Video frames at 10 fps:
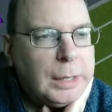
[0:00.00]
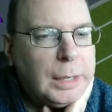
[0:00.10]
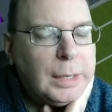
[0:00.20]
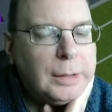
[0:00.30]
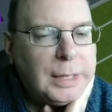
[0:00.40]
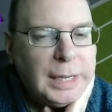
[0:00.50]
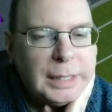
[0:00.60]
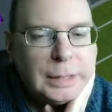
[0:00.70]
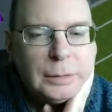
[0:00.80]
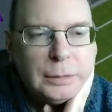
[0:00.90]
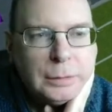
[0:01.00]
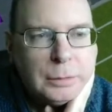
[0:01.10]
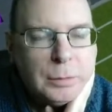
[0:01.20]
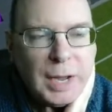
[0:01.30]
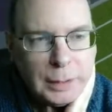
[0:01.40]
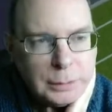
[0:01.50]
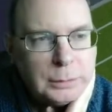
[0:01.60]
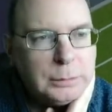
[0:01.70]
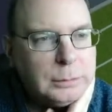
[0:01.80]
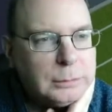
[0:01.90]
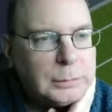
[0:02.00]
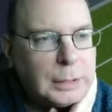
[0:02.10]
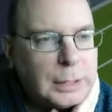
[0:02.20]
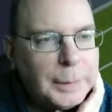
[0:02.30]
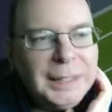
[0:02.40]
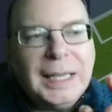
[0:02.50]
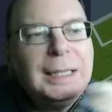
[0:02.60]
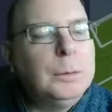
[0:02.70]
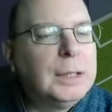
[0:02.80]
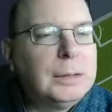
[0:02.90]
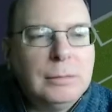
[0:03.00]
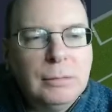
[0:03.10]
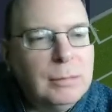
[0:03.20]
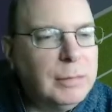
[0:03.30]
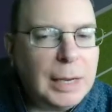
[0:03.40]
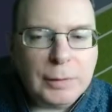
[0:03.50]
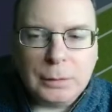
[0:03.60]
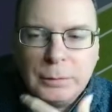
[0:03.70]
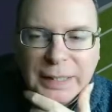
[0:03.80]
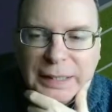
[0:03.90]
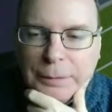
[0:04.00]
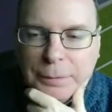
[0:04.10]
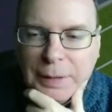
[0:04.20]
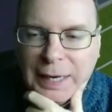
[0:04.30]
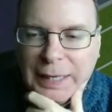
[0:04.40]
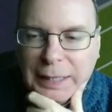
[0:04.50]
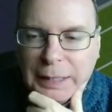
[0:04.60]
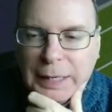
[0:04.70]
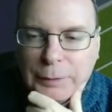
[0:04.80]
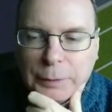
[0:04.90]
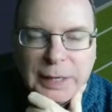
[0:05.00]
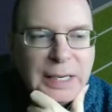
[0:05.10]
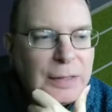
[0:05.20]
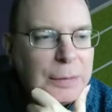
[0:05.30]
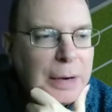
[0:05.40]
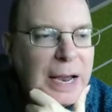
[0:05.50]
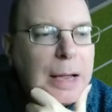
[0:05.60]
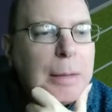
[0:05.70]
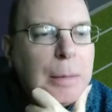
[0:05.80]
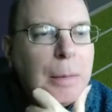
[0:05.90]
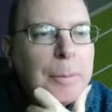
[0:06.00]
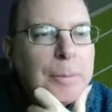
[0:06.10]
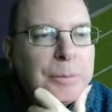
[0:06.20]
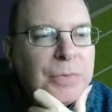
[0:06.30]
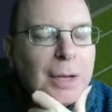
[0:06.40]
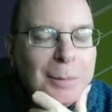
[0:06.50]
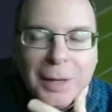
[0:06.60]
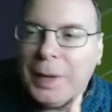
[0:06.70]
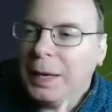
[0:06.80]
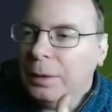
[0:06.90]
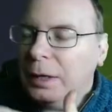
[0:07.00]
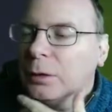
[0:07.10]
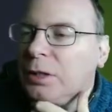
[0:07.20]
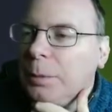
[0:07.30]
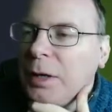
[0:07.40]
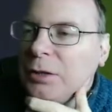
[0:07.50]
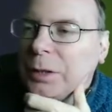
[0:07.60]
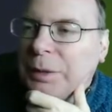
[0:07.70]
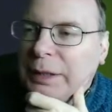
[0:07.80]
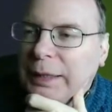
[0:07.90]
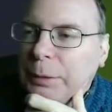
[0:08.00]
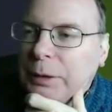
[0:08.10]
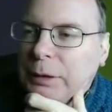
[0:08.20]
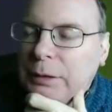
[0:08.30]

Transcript: Okay, well, I mean, they were never really in it and never really a threat. But then they're not supposed to be. They were